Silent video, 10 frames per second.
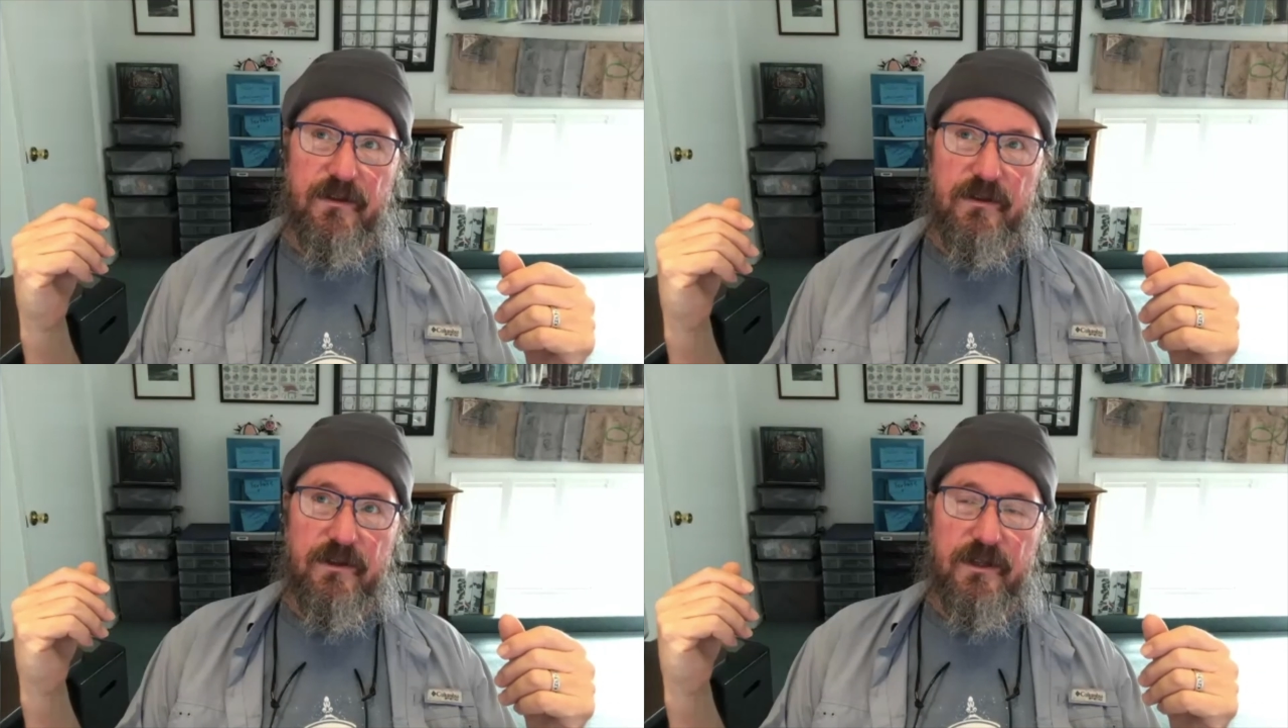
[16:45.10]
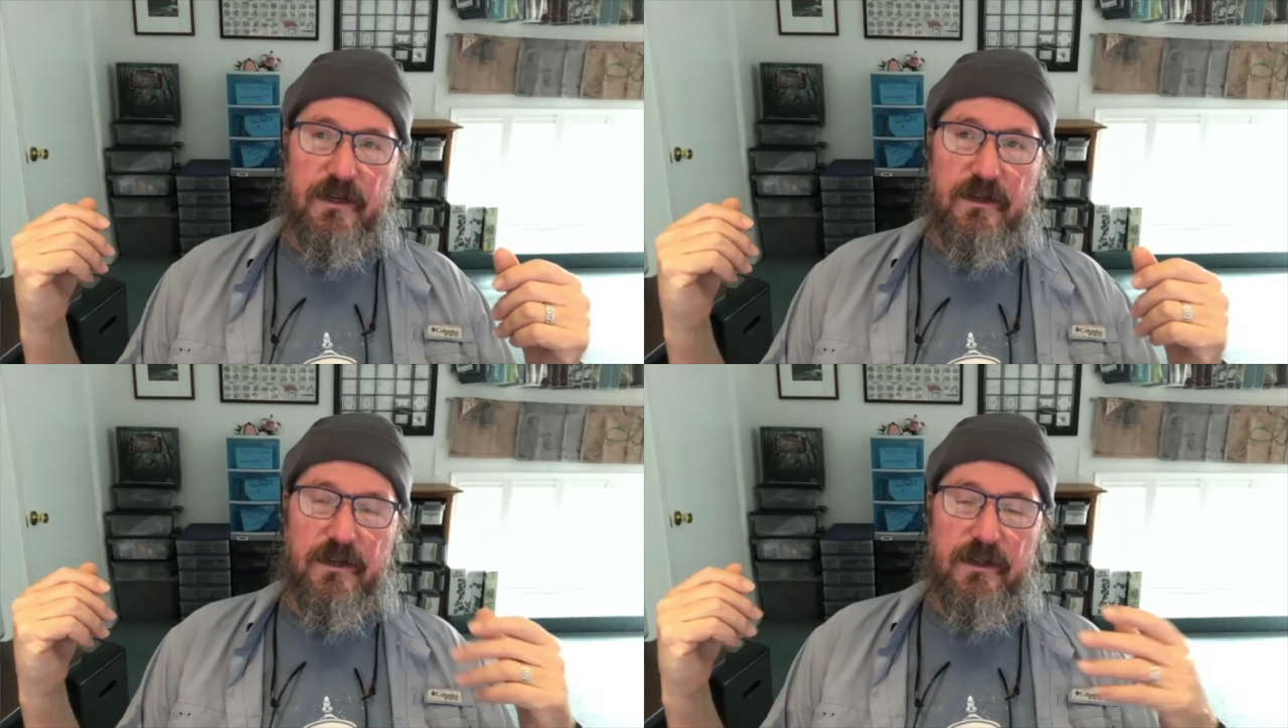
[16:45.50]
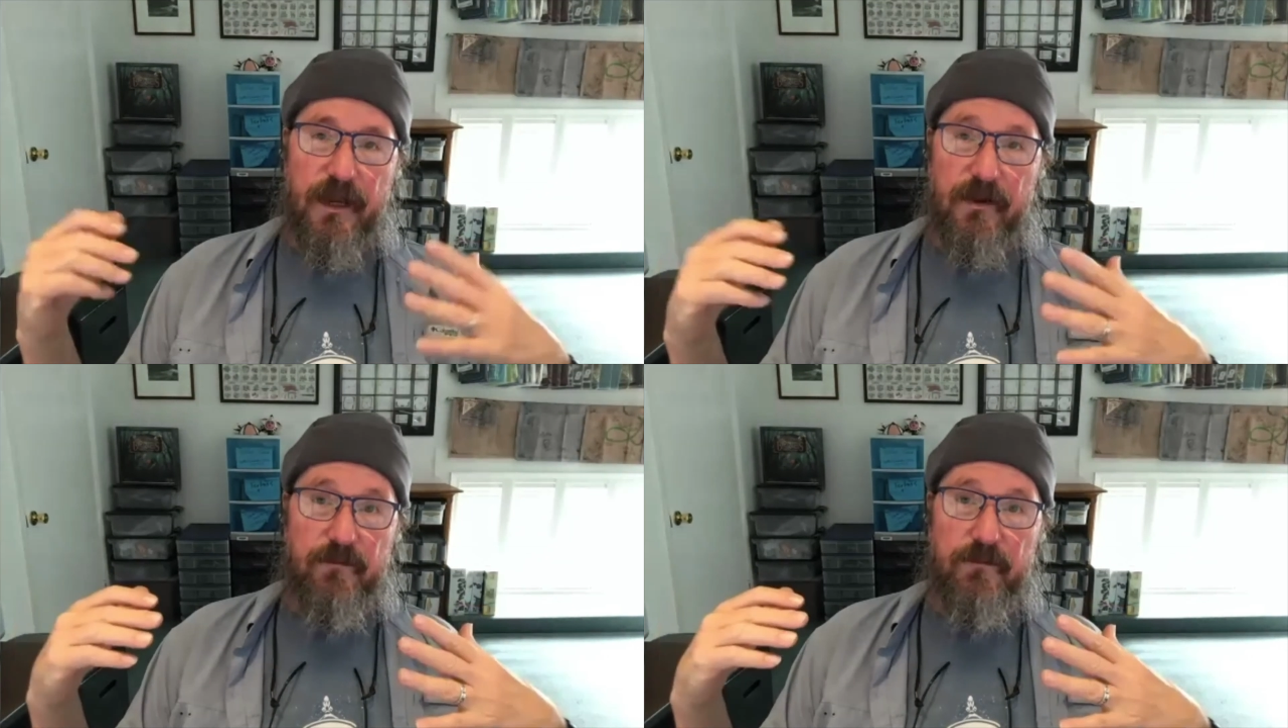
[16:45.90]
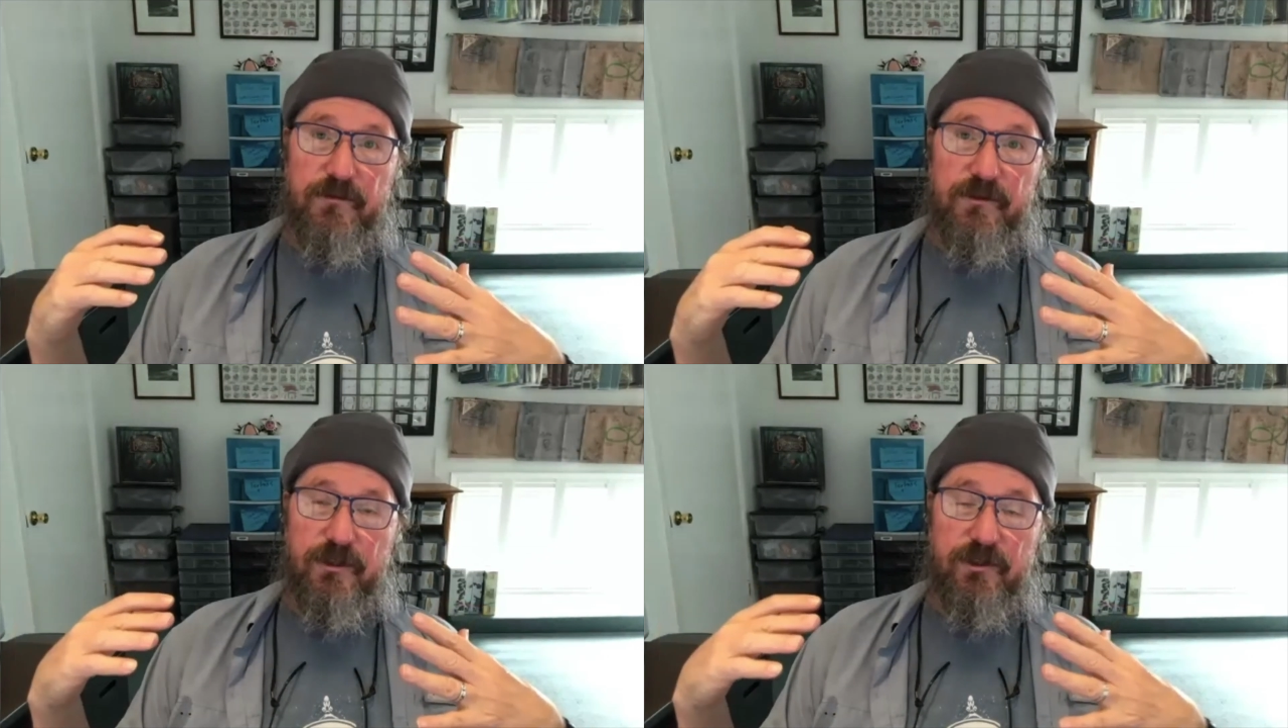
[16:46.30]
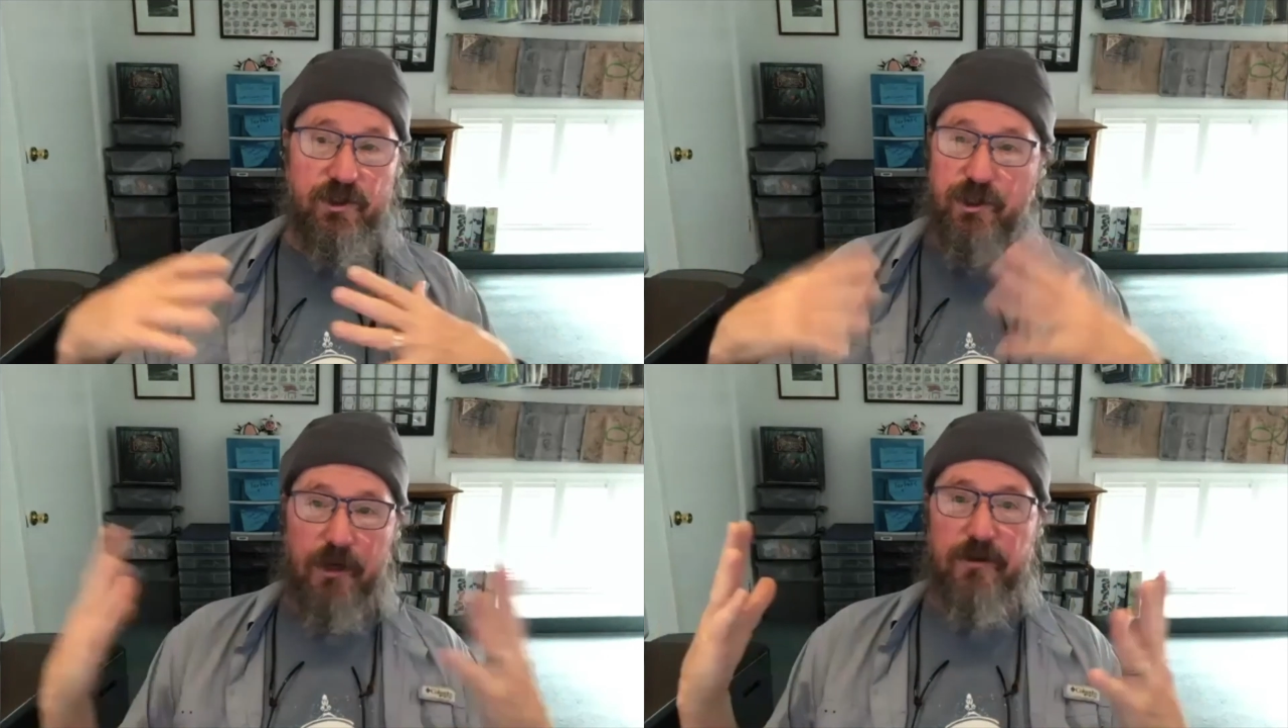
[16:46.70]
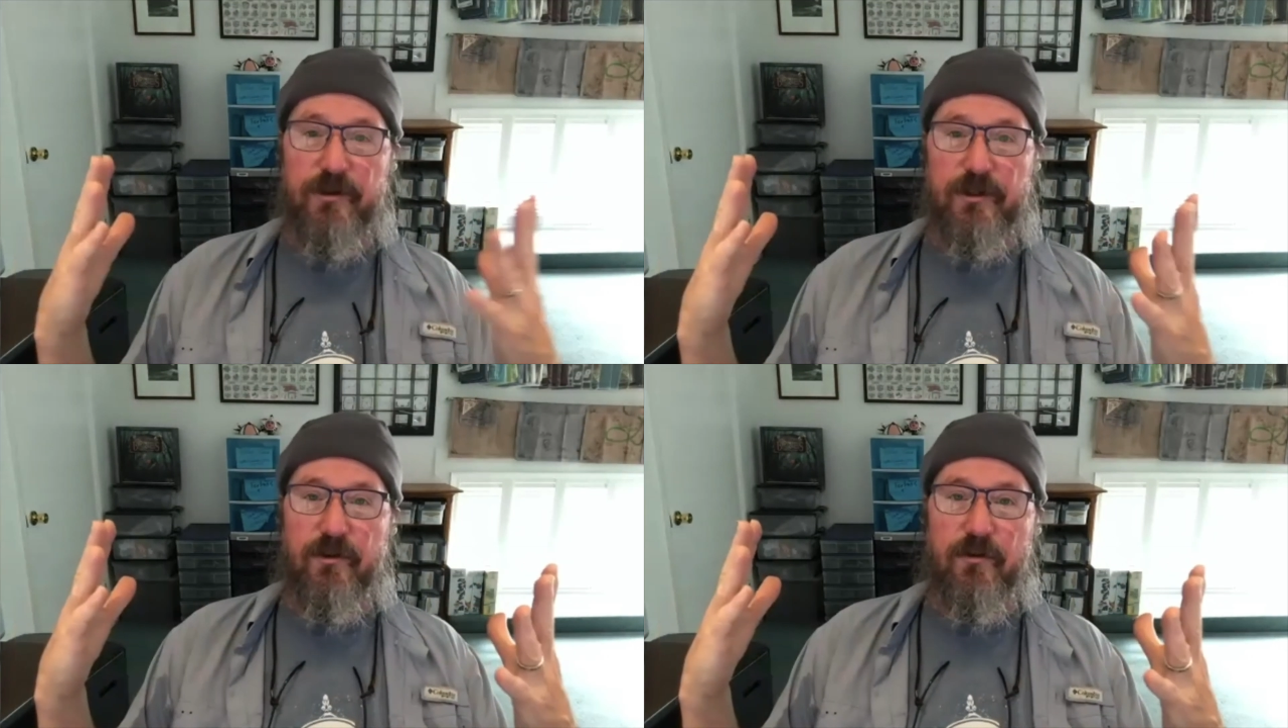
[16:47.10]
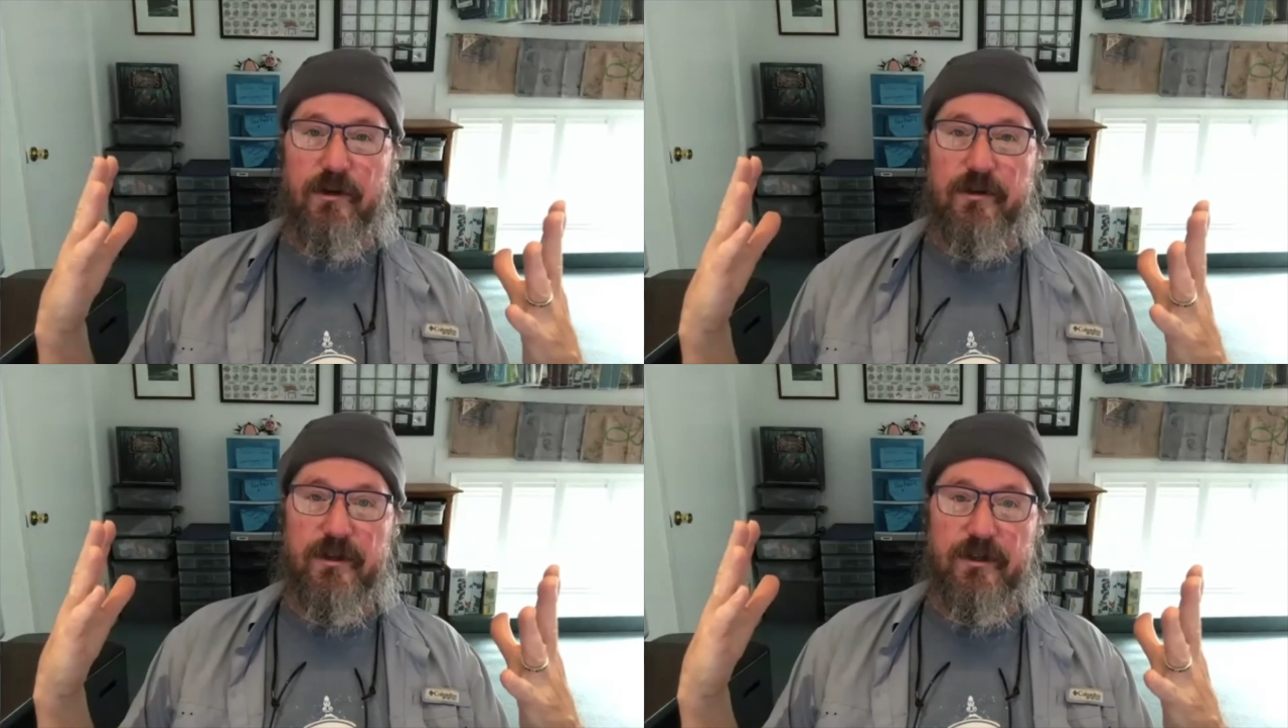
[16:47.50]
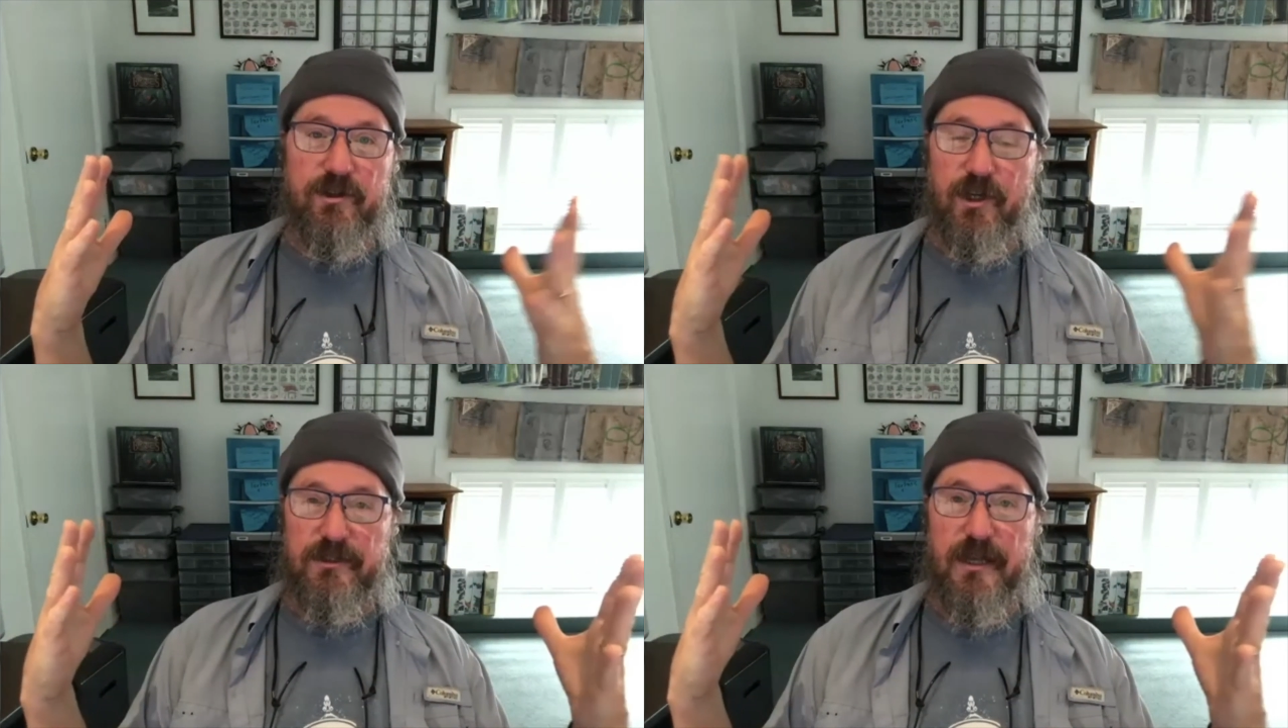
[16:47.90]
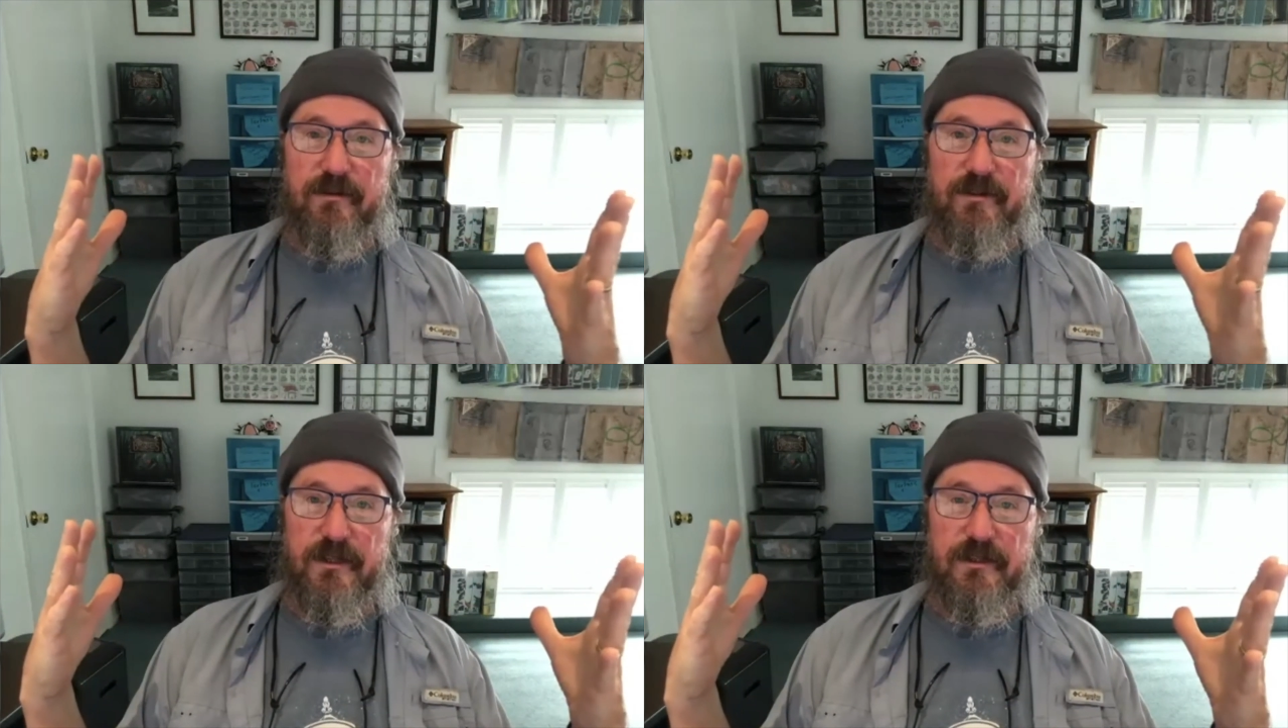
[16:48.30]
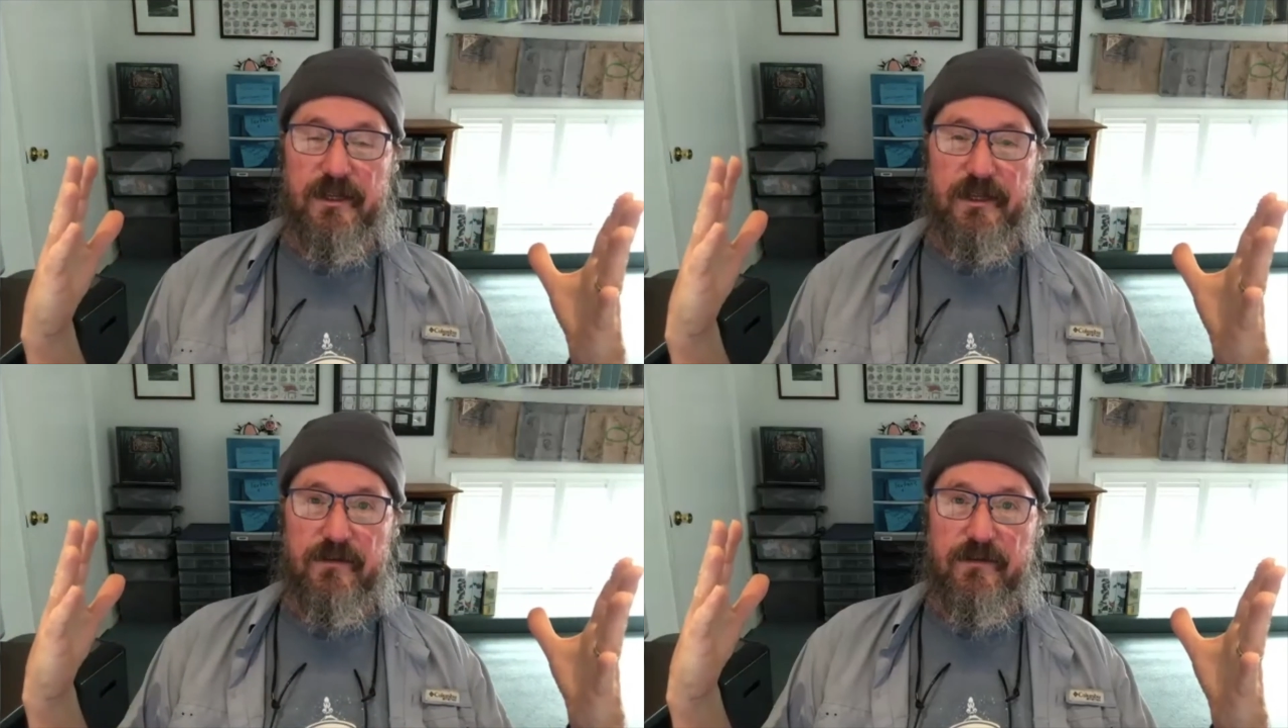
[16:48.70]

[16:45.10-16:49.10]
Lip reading: they just shuttered their doors and shut down suddenly,